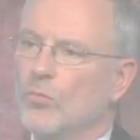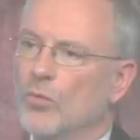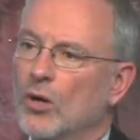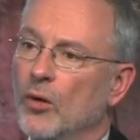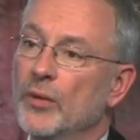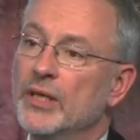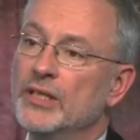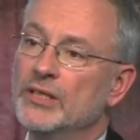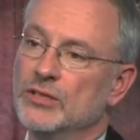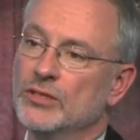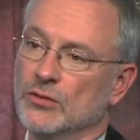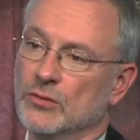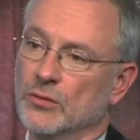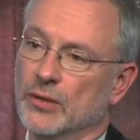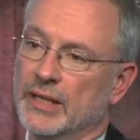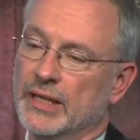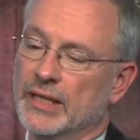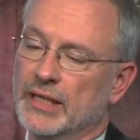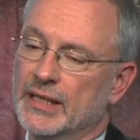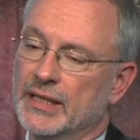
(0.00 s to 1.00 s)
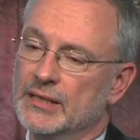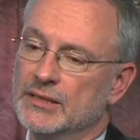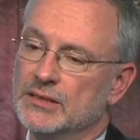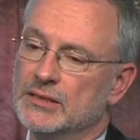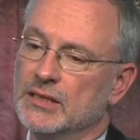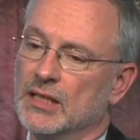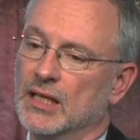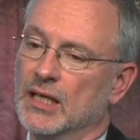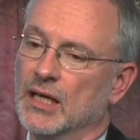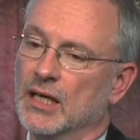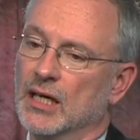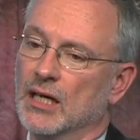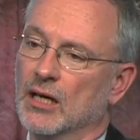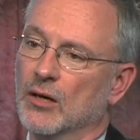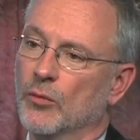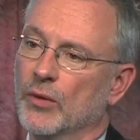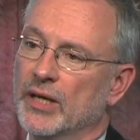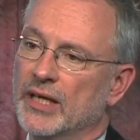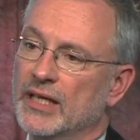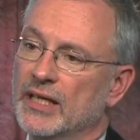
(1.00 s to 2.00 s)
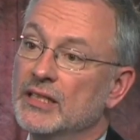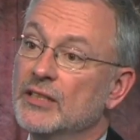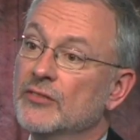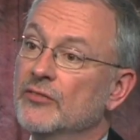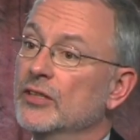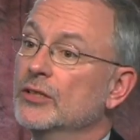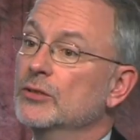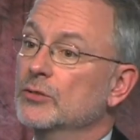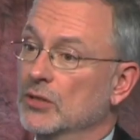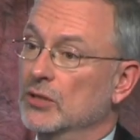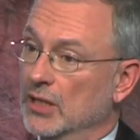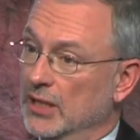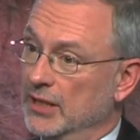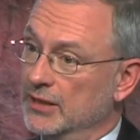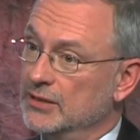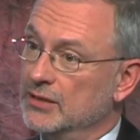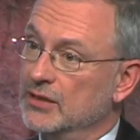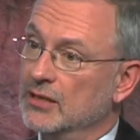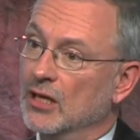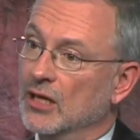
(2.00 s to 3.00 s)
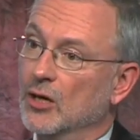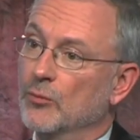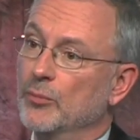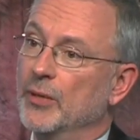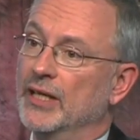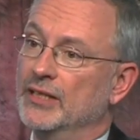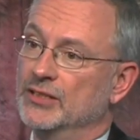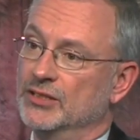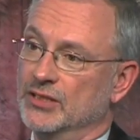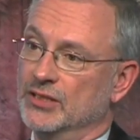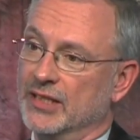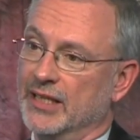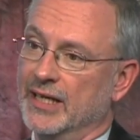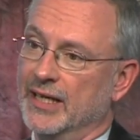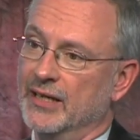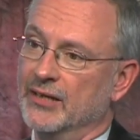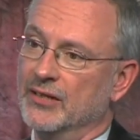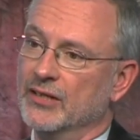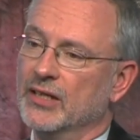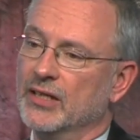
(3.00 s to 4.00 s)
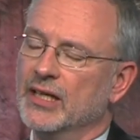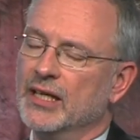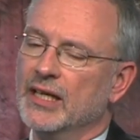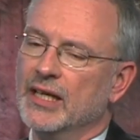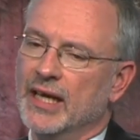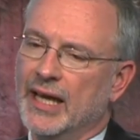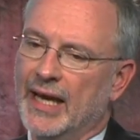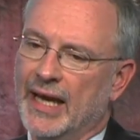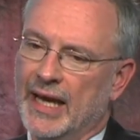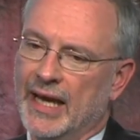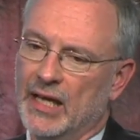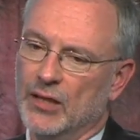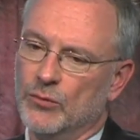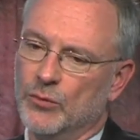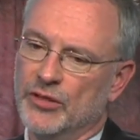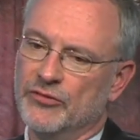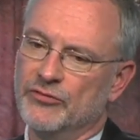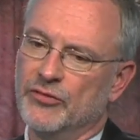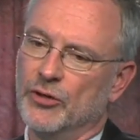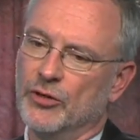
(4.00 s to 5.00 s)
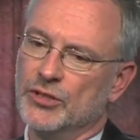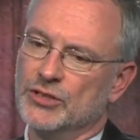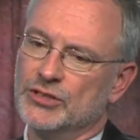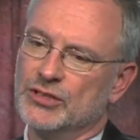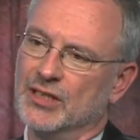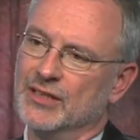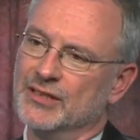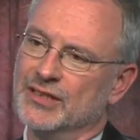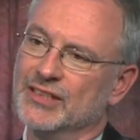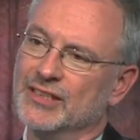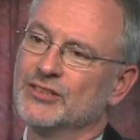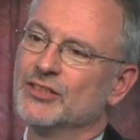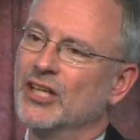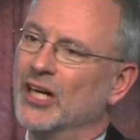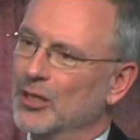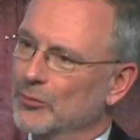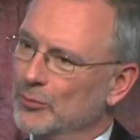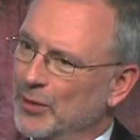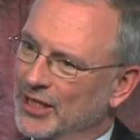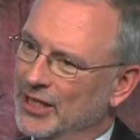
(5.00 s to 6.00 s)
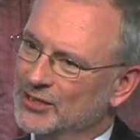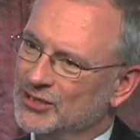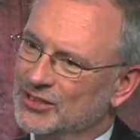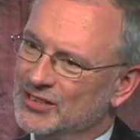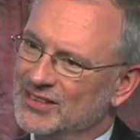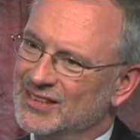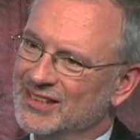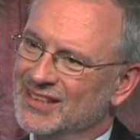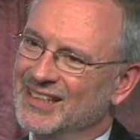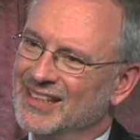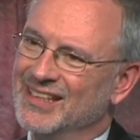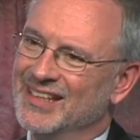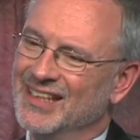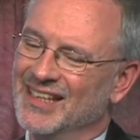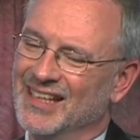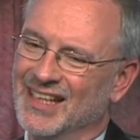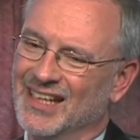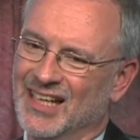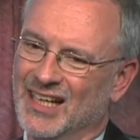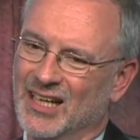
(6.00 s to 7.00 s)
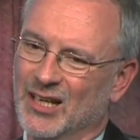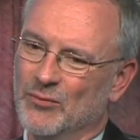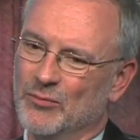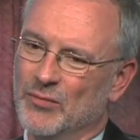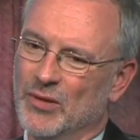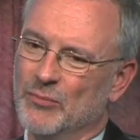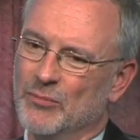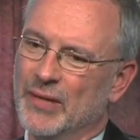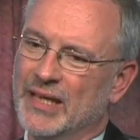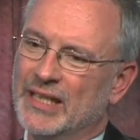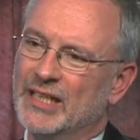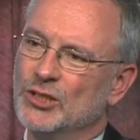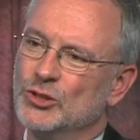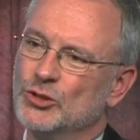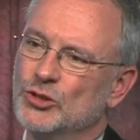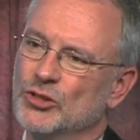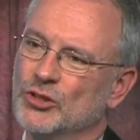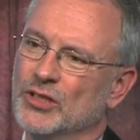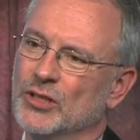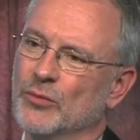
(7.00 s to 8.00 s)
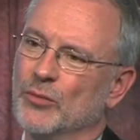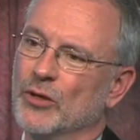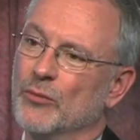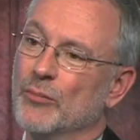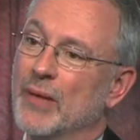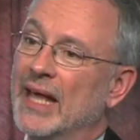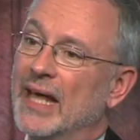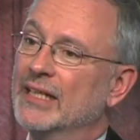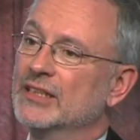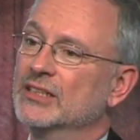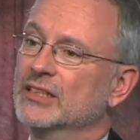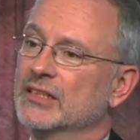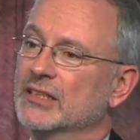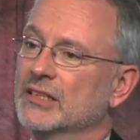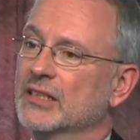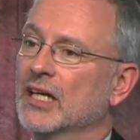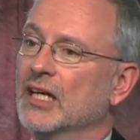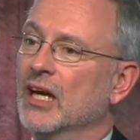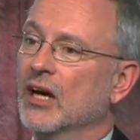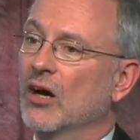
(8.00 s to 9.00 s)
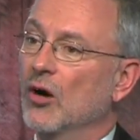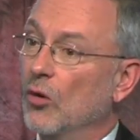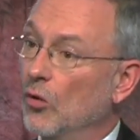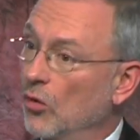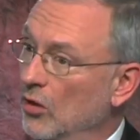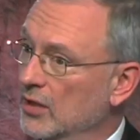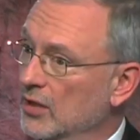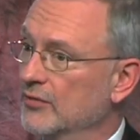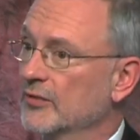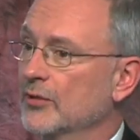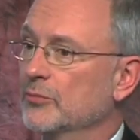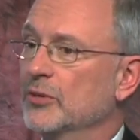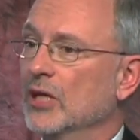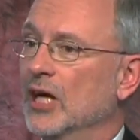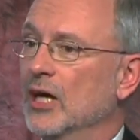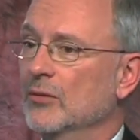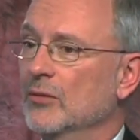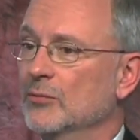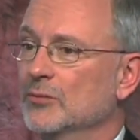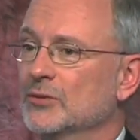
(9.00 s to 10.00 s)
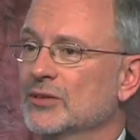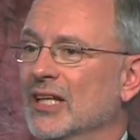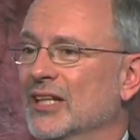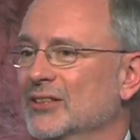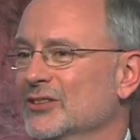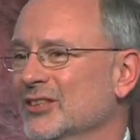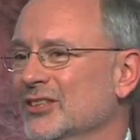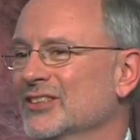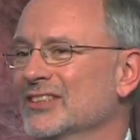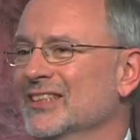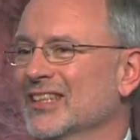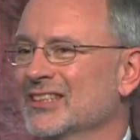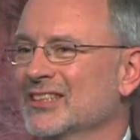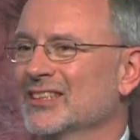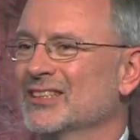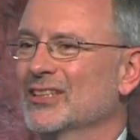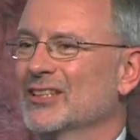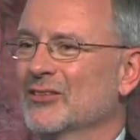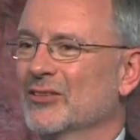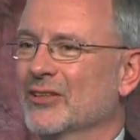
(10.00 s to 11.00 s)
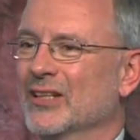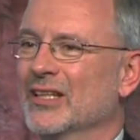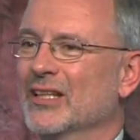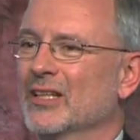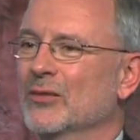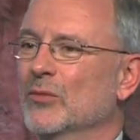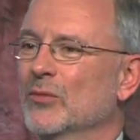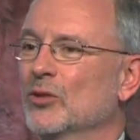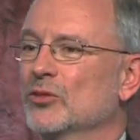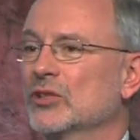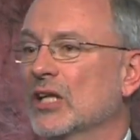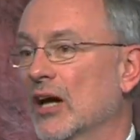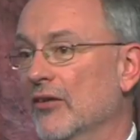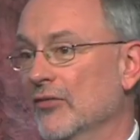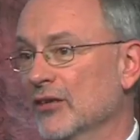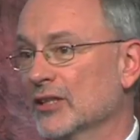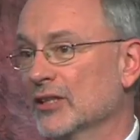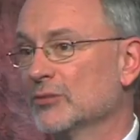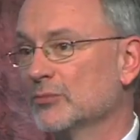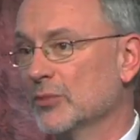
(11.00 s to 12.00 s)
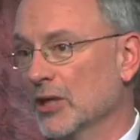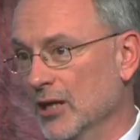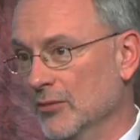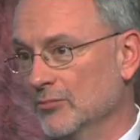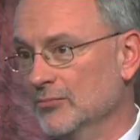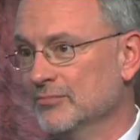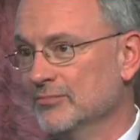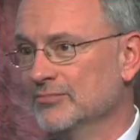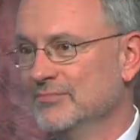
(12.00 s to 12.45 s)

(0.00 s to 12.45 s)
What we do is uh, we individualize our patient care, and we focus on the entire patient, um, making sure that we're managing all of the problems, not just necessarily the most obvious problem